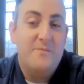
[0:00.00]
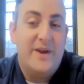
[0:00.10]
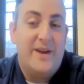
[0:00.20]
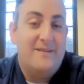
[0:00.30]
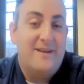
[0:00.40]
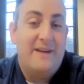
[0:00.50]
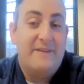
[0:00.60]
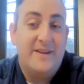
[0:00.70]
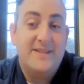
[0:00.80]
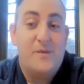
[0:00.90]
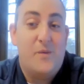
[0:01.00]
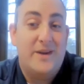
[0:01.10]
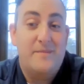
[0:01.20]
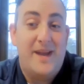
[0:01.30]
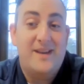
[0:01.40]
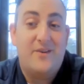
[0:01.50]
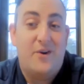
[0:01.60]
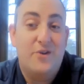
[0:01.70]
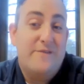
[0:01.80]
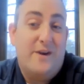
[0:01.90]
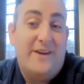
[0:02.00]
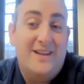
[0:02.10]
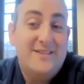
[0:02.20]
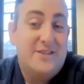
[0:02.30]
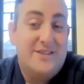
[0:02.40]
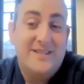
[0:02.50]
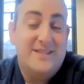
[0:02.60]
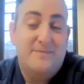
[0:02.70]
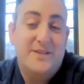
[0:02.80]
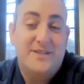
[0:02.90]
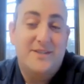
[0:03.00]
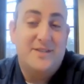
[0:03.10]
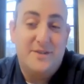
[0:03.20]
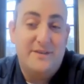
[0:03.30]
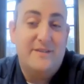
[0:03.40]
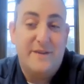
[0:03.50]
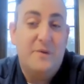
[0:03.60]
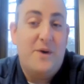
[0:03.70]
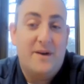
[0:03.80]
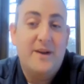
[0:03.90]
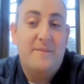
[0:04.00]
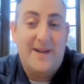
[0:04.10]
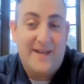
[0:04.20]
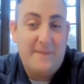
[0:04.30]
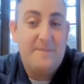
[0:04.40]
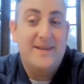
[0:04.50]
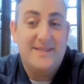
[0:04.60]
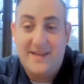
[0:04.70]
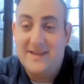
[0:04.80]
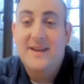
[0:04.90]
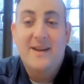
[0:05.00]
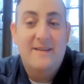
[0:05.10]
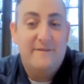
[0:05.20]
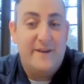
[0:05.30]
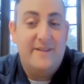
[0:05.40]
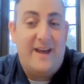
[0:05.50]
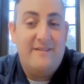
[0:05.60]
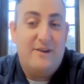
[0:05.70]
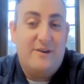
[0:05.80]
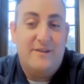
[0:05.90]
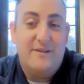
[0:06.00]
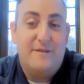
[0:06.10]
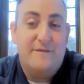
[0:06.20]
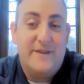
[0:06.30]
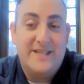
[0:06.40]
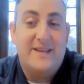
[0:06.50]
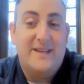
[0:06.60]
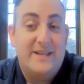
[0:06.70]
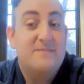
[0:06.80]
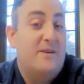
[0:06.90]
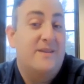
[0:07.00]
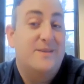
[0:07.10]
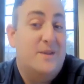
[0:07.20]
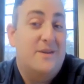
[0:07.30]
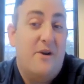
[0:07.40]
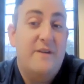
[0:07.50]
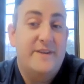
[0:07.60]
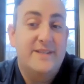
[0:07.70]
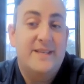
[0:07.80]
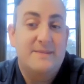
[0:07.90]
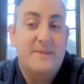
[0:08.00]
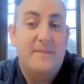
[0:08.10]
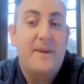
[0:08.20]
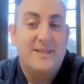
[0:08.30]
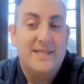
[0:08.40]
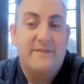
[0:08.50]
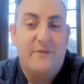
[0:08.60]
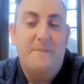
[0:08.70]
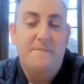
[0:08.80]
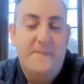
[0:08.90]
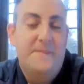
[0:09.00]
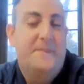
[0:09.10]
we obviously want to make all of our guests just as much as the student feel welcome on campus and feel that their visit and experience with our office has been a positive one.